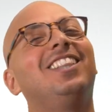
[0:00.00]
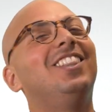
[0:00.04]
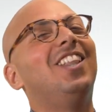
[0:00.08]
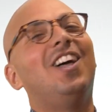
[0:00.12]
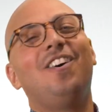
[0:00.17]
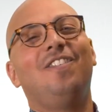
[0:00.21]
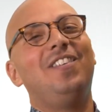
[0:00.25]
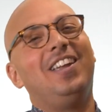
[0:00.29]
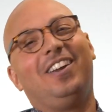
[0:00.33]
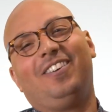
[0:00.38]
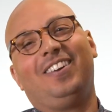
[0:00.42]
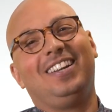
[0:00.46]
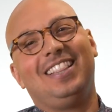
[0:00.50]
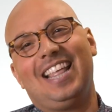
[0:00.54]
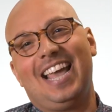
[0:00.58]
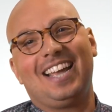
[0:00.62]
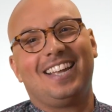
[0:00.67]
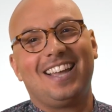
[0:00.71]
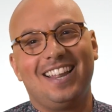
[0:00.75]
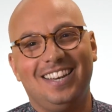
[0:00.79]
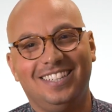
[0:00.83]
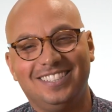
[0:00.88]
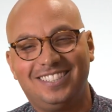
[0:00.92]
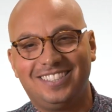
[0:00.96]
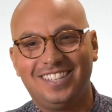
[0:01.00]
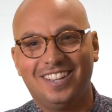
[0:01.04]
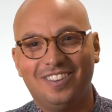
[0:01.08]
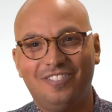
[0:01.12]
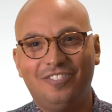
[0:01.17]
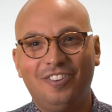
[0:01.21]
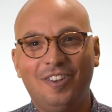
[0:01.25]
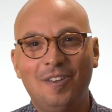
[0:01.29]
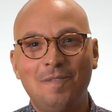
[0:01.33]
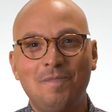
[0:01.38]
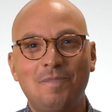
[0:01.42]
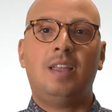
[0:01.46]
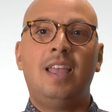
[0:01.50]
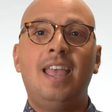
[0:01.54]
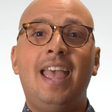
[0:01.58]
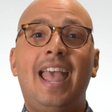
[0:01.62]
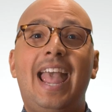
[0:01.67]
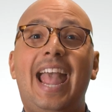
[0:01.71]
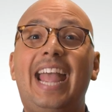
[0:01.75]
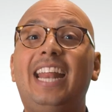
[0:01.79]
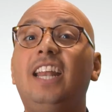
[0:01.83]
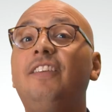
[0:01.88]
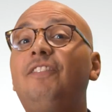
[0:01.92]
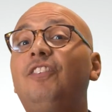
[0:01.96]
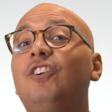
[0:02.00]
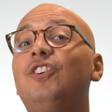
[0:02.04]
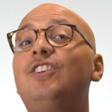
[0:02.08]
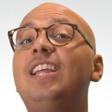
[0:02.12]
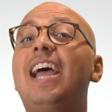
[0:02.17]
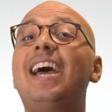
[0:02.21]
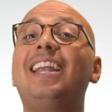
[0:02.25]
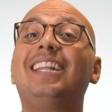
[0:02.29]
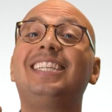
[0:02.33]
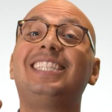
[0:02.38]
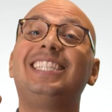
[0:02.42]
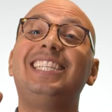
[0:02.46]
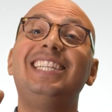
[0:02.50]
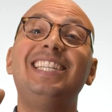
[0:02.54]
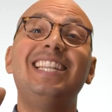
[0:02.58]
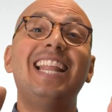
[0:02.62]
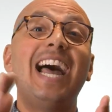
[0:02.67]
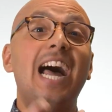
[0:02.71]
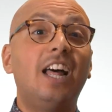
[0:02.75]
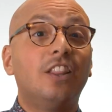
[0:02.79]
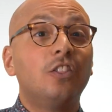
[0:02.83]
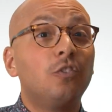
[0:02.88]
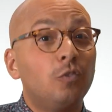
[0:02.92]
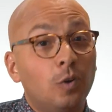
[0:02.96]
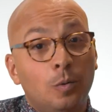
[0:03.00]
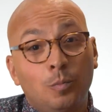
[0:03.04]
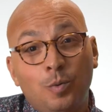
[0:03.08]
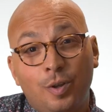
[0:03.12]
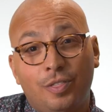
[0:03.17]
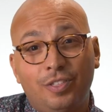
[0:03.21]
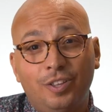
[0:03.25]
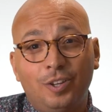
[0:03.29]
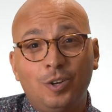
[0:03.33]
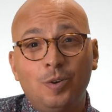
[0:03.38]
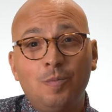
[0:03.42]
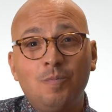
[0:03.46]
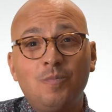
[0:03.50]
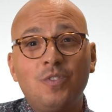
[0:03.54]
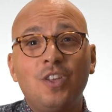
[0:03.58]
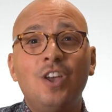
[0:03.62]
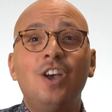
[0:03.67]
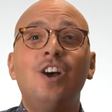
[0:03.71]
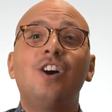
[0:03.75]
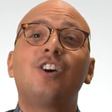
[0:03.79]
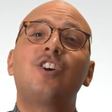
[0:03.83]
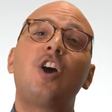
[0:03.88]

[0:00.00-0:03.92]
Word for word: love hearing that kind of stuff. And if your dad is not in the room with you,